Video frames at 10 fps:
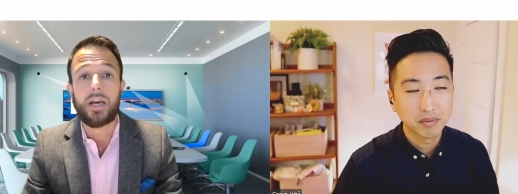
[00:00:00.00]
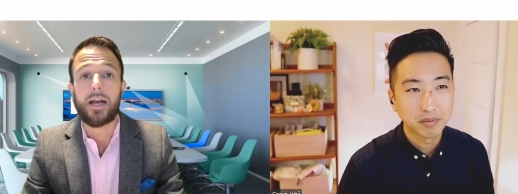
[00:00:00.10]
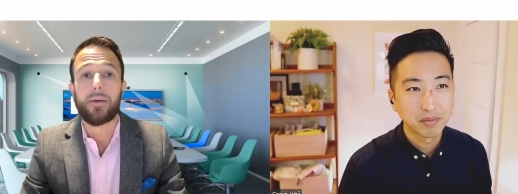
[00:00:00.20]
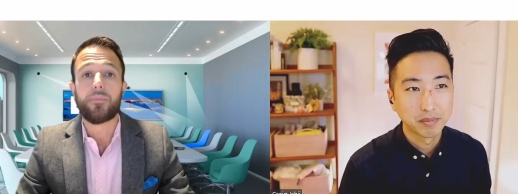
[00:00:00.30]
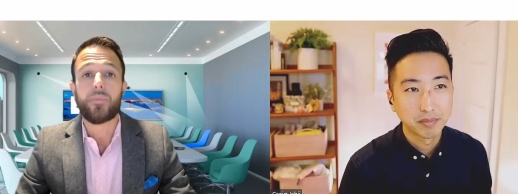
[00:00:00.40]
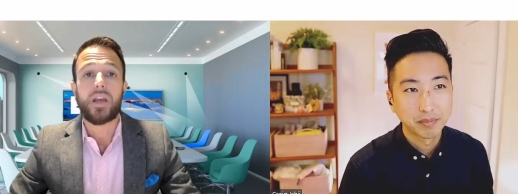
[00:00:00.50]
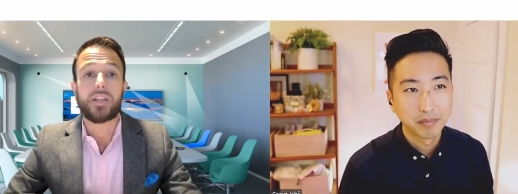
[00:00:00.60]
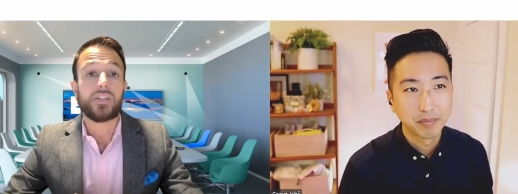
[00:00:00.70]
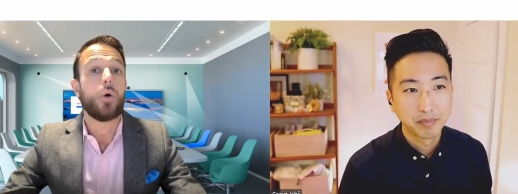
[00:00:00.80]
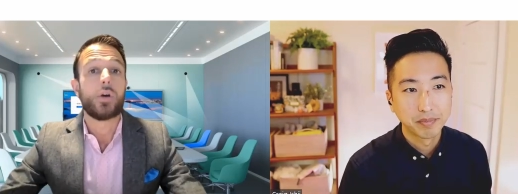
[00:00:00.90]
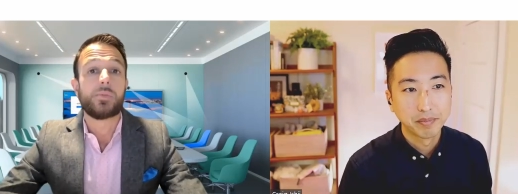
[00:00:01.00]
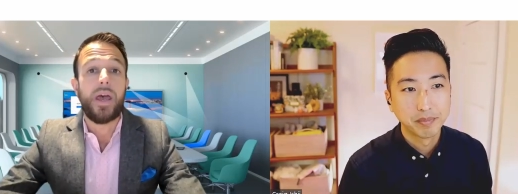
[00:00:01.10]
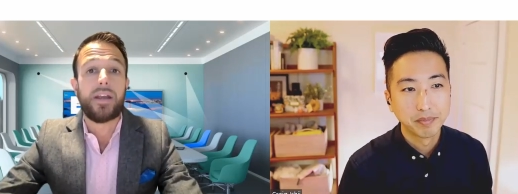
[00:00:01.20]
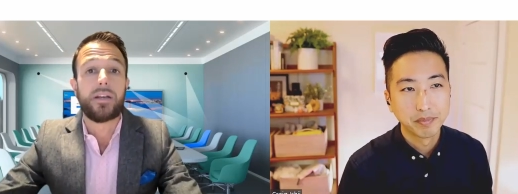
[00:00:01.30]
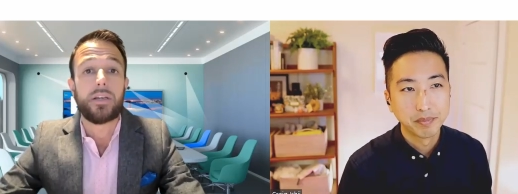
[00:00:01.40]
Speaker 1: um, and it's always
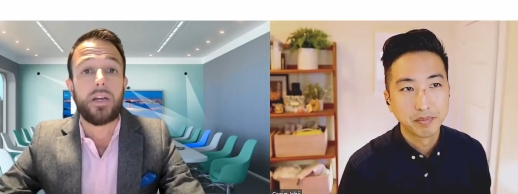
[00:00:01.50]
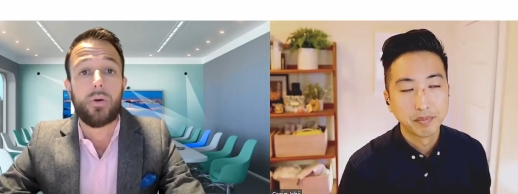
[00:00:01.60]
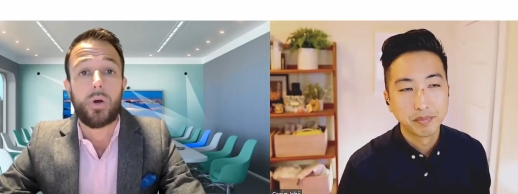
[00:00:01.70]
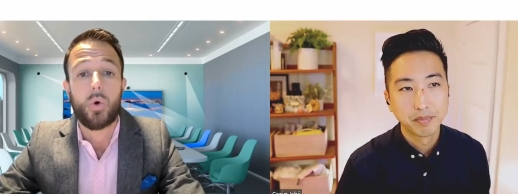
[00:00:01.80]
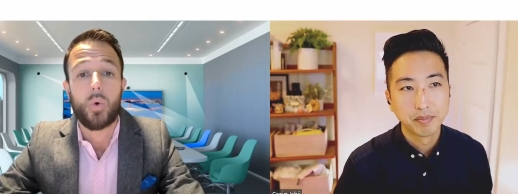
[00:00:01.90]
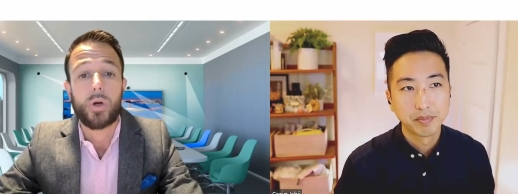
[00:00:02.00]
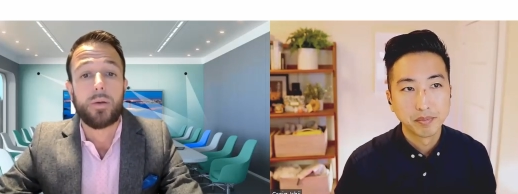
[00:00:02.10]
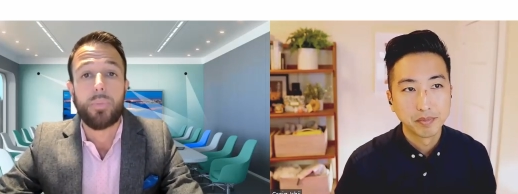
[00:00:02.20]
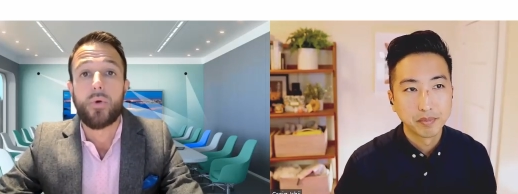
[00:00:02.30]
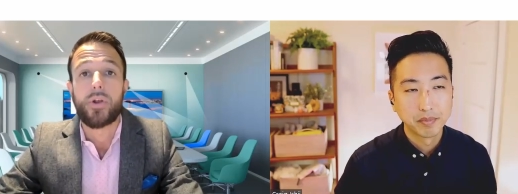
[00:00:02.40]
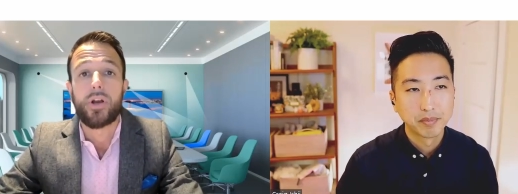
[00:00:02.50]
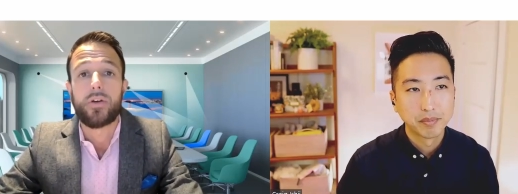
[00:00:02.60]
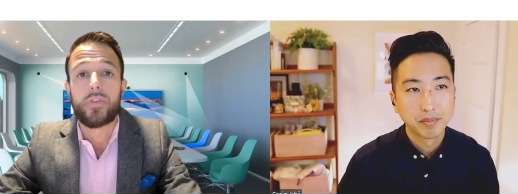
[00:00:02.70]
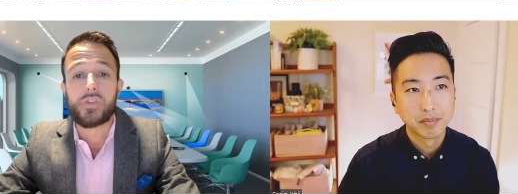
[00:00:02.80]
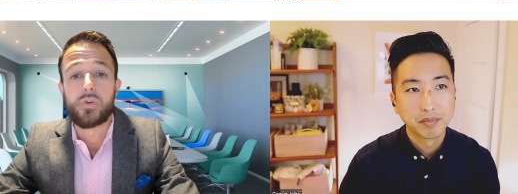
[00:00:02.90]
been you know a core component
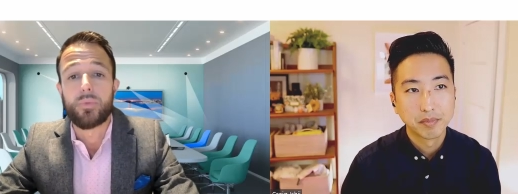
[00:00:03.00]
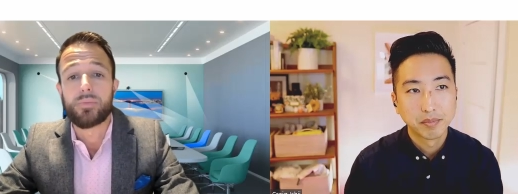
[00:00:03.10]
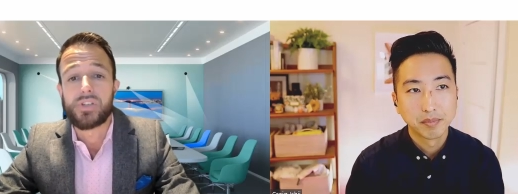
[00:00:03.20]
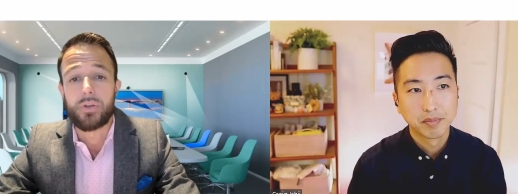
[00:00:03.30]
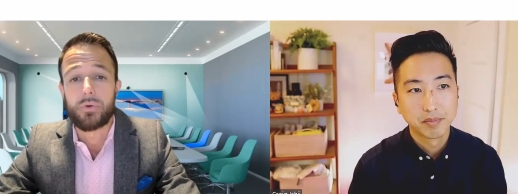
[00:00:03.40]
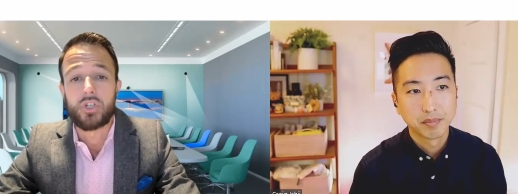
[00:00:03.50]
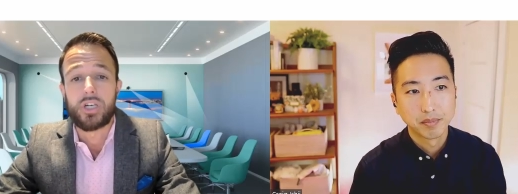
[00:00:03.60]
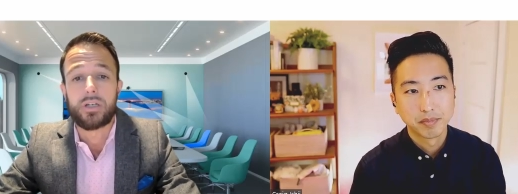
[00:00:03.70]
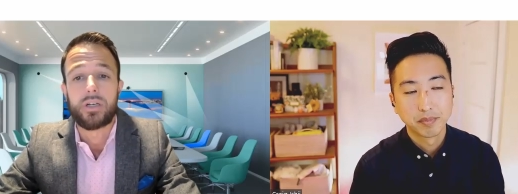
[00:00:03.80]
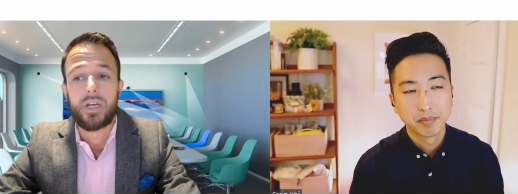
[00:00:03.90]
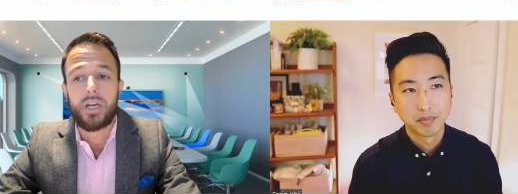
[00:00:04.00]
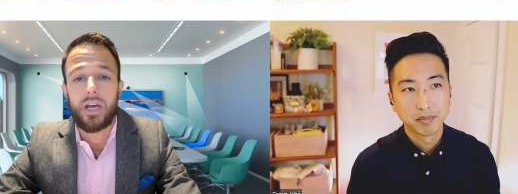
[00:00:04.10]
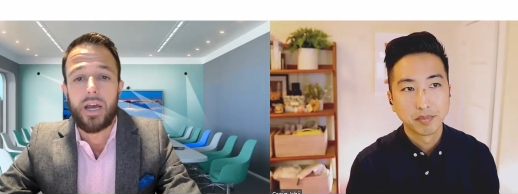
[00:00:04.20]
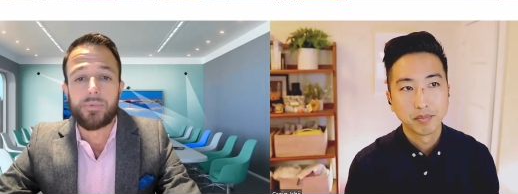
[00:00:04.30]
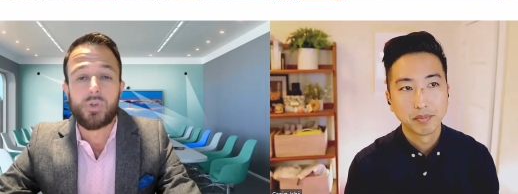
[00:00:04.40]
of the Zoom Room solution.
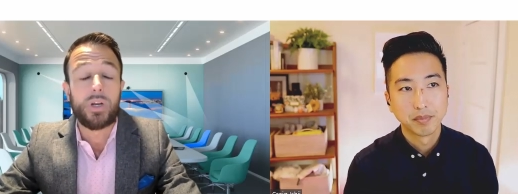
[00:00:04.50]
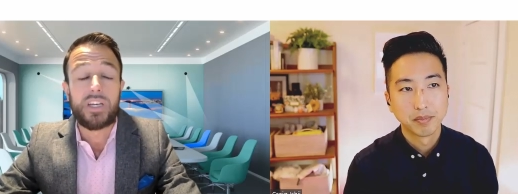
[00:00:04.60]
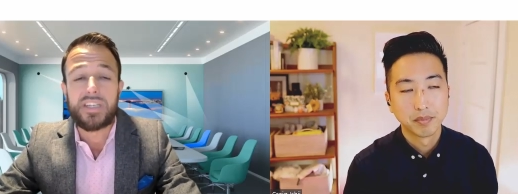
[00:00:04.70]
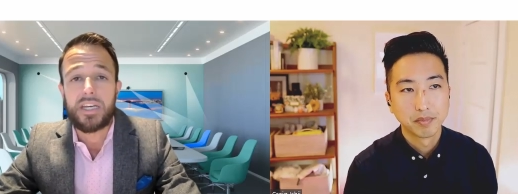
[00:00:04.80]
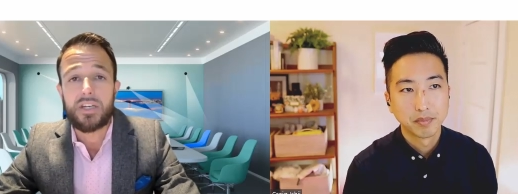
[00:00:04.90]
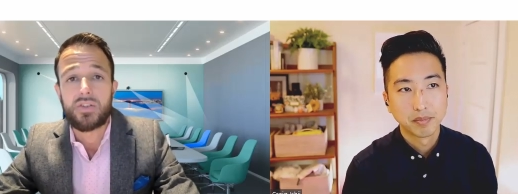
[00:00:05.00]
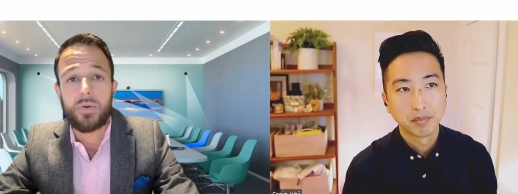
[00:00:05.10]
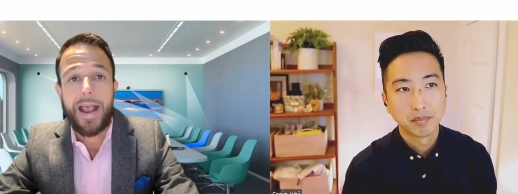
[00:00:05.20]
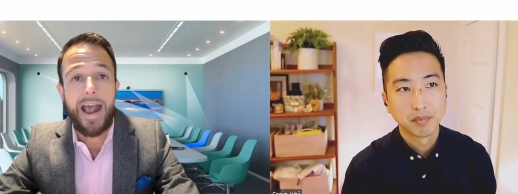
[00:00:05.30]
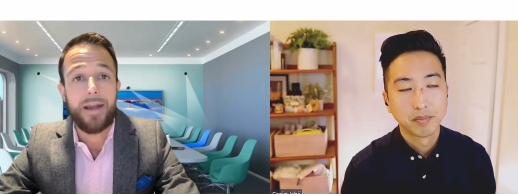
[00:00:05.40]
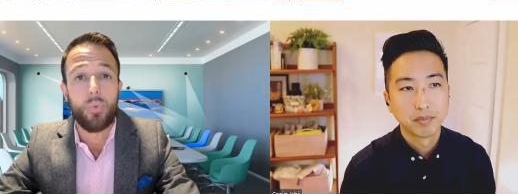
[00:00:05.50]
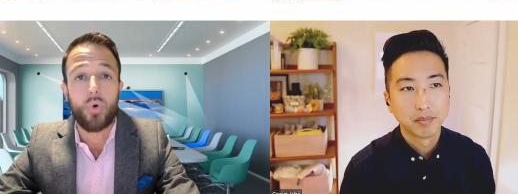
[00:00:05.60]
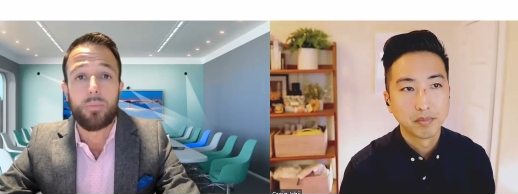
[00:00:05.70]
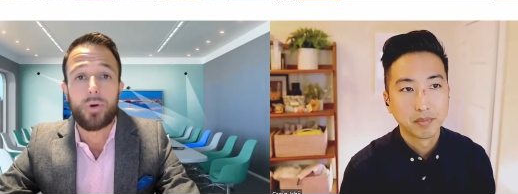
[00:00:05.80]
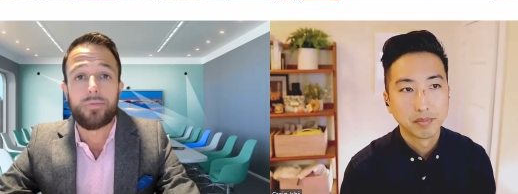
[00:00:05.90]
Um, so we'll continue to add
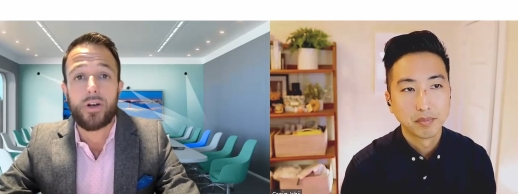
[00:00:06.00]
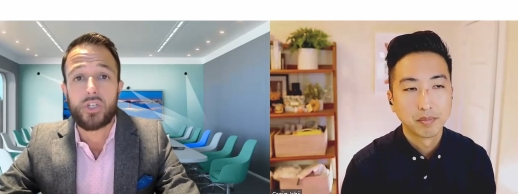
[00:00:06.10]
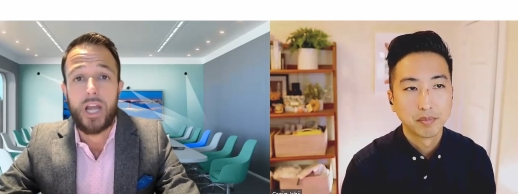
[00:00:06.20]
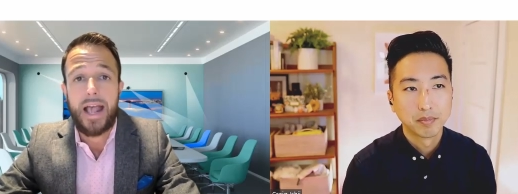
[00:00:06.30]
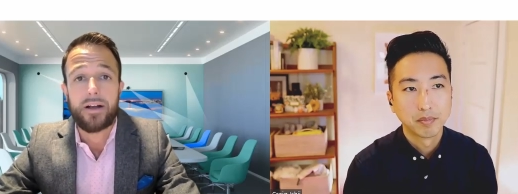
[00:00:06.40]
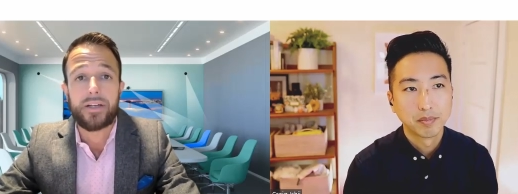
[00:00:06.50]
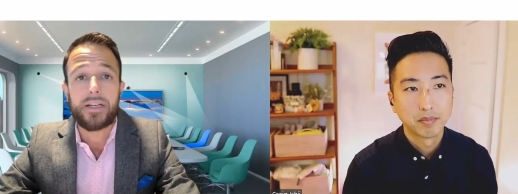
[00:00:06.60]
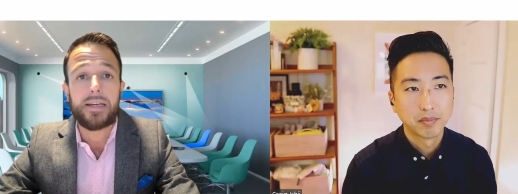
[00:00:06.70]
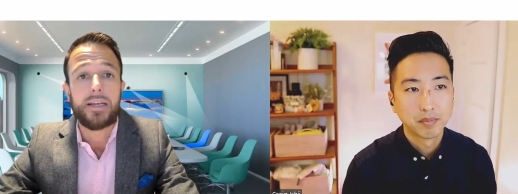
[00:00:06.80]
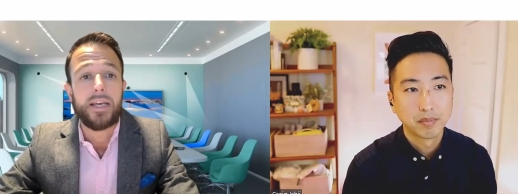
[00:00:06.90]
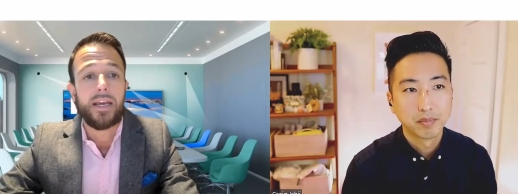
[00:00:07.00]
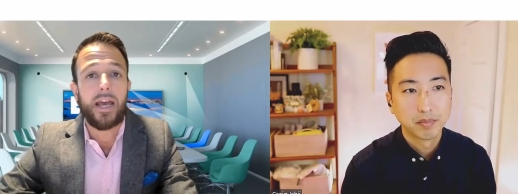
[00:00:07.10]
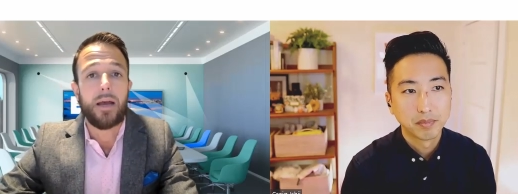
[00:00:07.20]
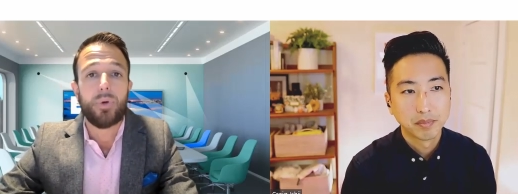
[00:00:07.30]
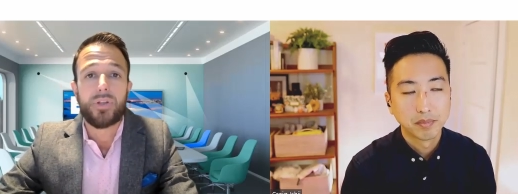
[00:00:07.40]
more and more functionality.
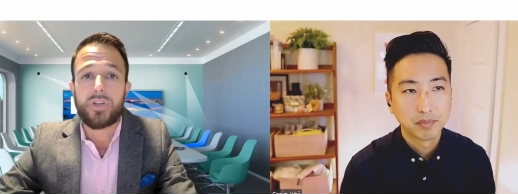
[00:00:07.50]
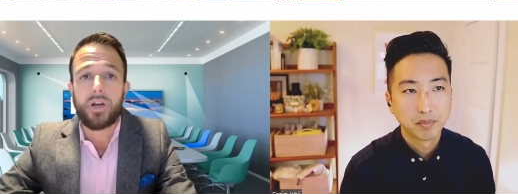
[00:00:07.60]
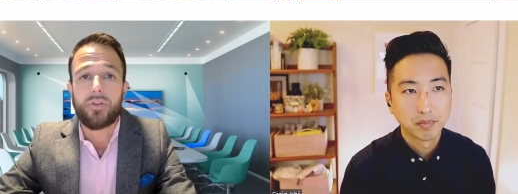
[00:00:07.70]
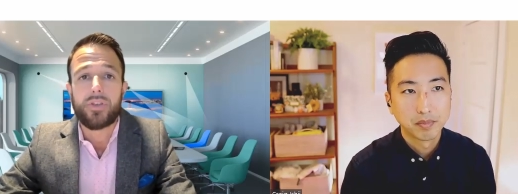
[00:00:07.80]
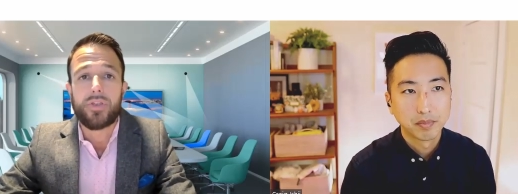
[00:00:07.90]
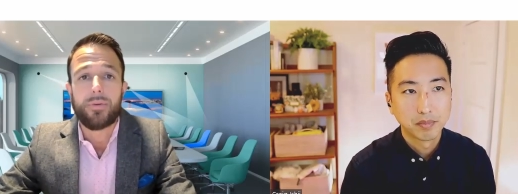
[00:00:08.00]
Uh, but you know, the